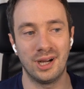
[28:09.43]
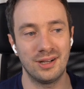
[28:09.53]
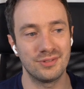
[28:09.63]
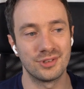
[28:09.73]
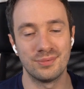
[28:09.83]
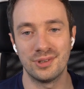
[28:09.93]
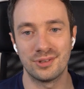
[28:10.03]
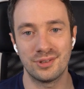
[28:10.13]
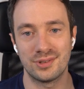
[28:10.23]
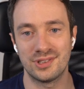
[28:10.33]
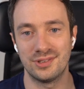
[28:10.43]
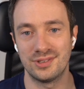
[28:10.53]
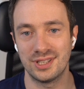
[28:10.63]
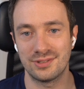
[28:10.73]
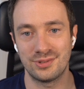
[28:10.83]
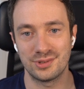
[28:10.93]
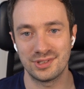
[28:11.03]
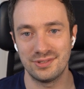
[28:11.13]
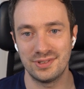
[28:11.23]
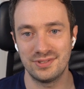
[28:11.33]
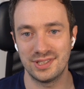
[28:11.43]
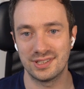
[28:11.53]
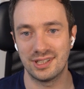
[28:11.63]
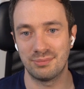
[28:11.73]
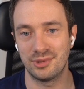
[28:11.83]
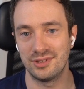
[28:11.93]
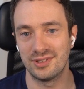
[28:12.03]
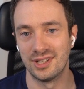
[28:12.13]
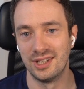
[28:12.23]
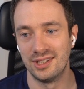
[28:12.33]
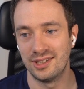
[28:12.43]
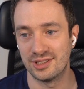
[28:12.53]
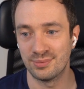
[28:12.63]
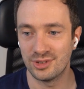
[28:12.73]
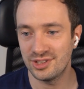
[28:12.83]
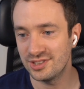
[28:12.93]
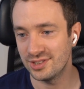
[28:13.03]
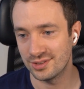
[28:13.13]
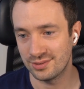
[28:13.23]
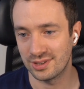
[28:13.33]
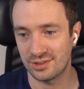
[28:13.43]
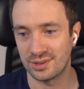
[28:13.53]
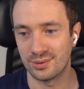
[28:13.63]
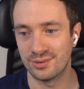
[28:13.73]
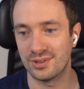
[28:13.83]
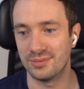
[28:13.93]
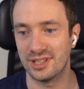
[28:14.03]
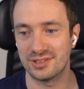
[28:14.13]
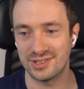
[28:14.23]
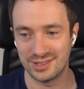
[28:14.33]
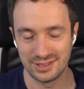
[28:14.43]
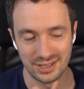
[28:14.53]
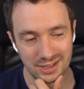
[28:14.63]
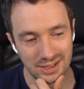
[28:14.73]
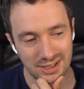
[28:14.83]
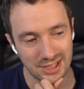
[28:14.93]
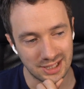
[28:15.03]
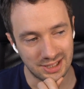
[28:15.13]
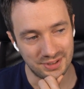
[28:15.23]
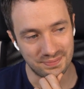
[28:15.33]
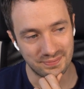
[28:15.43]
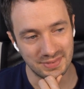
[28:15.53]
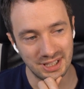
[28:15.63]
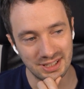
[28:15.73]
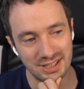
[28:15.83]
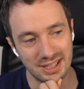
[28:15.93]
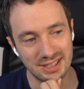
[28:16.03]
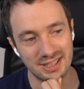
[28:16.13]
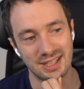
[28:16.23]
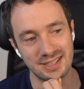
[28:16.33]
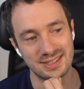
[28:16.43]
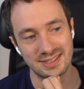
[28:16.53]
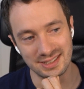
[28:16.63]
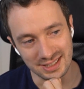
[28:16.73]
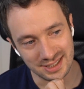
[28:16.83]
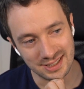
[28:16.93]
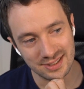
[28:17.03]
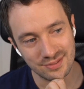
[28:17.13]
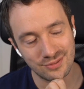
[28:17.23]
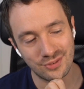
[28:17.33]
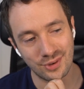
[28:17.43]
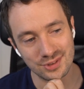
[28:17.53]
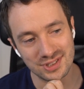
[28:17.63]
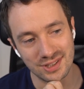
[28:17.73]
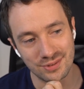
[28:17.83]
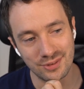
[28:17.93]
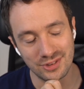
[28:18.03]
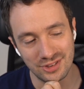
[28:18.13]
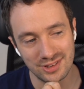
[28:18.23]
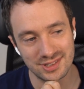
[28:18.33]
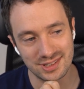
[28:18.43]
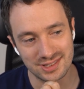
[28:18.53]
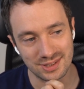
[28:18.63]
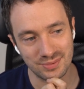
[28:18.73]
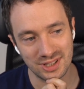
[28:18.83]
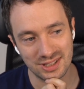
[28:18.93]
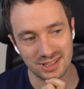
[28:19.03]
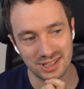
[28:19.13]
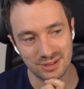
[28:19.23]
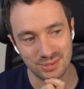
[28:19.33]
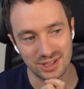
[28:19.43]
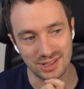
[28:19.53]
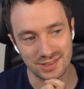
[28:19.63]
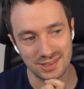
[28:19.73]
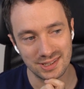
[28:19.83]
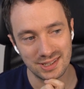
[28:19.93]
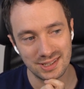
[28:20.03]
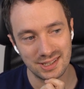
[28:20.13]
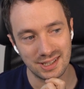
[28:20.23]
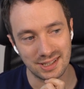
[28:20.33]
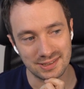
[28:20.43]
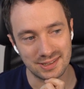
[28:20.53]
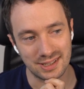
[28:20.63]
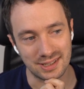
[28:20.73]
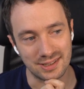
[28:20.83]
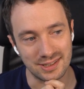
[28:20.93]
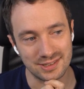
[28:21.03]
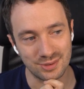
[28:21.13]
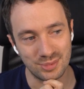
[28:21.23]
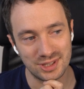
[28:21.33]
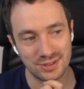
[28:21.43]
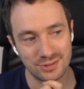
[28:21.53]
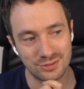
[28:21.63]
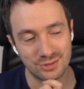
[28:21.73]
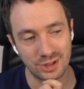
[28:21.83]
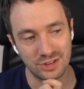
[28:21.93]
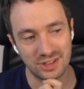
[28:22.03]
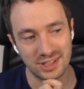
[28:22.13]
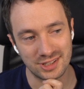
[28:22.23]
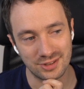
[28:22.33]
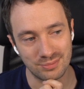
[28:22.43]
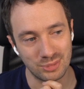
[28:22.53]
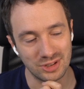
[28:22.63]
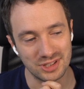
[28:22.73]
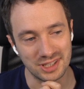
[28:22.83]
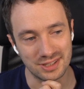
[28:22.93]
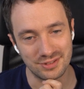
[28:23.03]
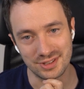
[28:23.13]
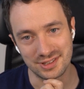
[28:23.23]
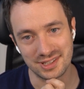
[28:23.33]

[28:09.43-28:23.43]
have the domain authority, the R40, 50 at that point, and it's much easier to actually grow from there. So I think for several niches, it's something that can be done, and that is a bit of a fresh take on building an affiliate